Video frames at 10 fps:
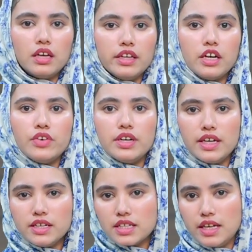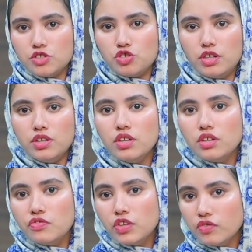In our next lecture,
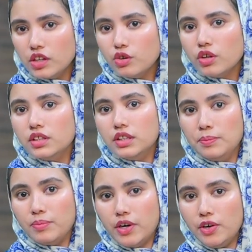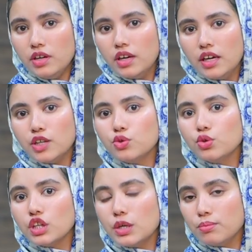we will go deeper
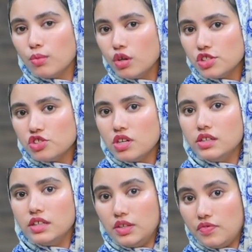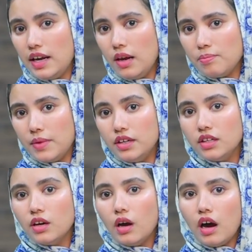into emotional development,
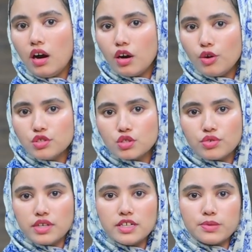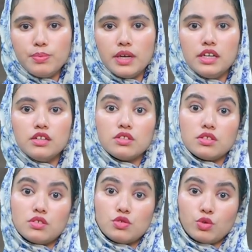how students build
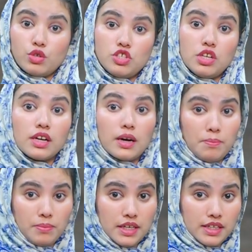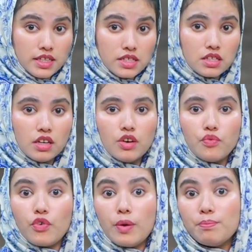social competence
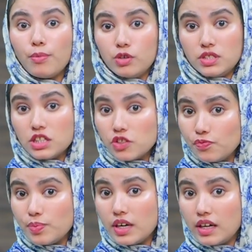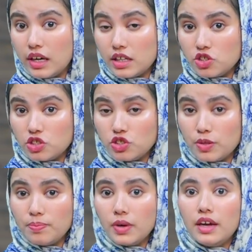from positive peer
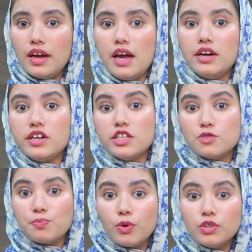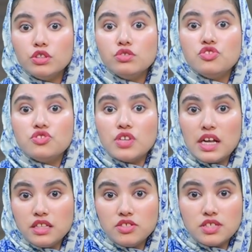relationship and respond to
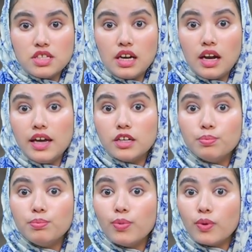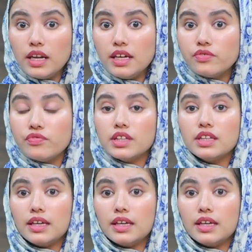challenges like bullying with